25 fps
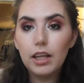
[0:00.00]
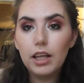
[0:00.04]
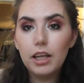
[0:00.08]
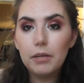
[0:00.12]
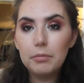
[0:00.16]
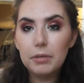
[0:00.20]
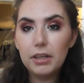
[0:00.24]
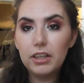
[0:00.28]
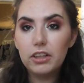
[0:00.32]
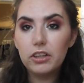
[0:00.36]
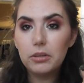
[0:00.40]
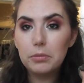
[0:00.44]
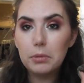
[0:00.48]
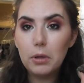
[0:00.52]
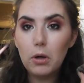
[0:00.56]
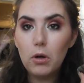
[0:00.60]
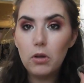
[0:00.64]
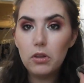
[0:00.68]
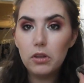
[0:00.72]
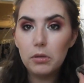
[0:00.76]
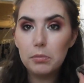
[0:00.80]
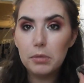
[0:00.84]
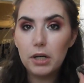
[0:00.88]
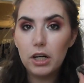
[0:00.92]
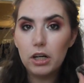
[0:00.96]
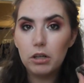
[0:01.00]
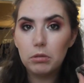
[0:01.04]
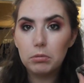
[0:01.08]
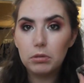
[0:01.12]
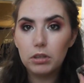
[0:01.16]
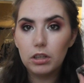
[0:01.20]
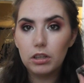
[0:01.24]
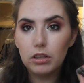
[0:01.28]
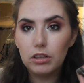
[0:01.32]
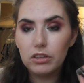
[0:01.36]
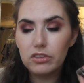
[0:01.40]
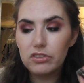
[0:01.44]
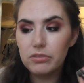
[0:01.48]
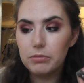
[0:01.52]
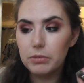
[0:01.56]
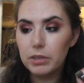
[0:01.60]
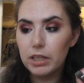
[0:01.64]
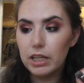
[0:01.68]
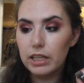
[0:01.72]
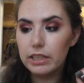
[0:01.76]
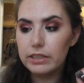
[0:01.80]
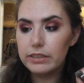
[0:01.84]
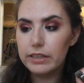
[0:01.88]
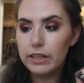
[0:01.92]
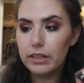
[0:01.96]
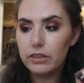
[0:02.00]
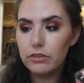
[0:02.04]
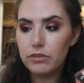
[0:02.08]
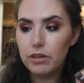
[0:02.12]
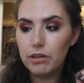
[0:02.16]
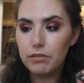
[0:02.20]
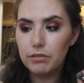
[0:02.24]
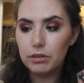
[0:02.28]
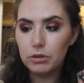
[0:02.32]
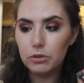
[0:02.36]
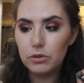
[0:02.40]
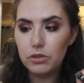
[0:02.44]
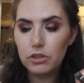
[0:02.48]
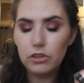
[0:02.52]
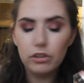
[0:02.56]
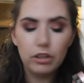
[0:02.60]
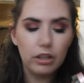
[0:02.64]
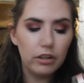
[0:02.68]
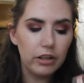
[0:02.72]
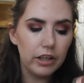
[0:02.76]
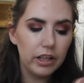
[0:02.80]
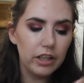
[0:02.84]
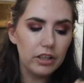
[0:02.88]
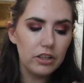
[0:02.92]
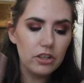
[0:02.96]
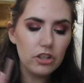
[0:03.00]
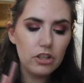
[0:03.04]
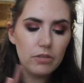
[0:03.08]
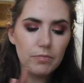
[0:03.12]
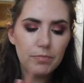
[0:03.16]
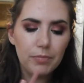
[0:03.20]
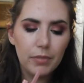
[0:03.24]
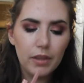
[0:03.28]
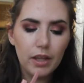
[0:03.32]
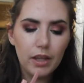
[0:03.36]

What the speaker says: I picked up all the brow products from the XX Revolution range.